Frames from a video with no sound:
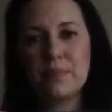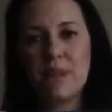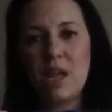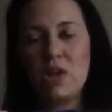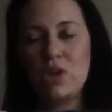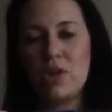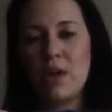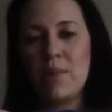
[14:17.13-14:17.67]

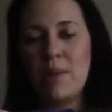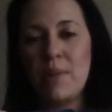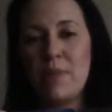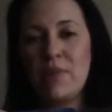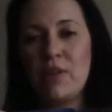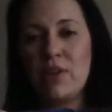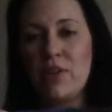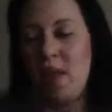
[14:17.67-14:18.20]
And you'll now maybe
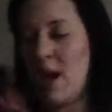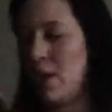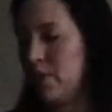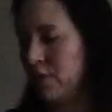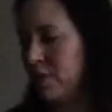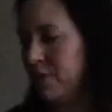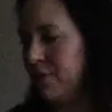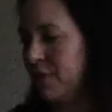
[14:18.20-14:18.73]
figure that
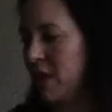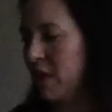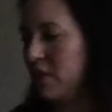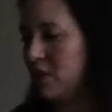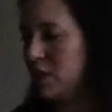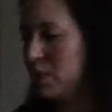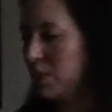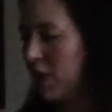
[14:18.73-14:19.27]
out in
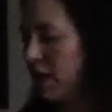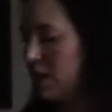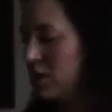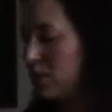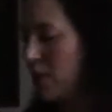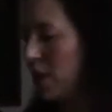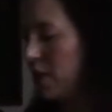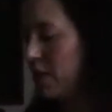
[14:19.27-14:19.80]
the spring as
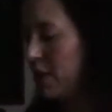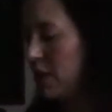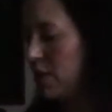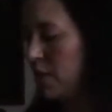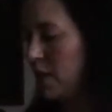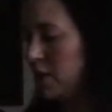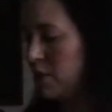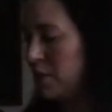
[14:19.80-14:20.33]
well, that you
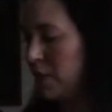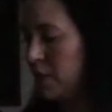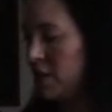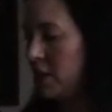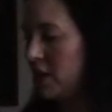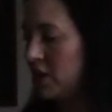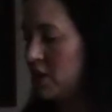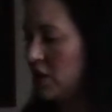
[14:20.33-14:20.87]
guys were
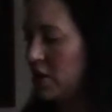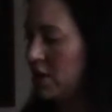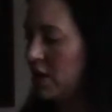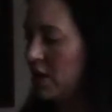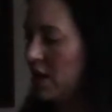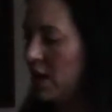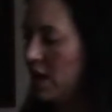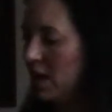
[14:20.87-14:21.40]
mirroring each other
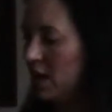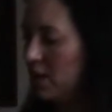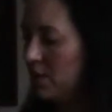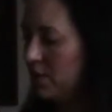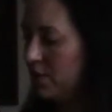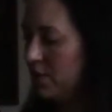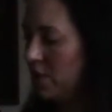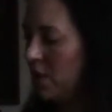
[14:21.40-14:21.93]
in the
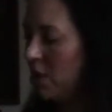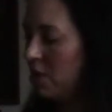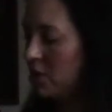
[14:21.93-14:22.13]
fall.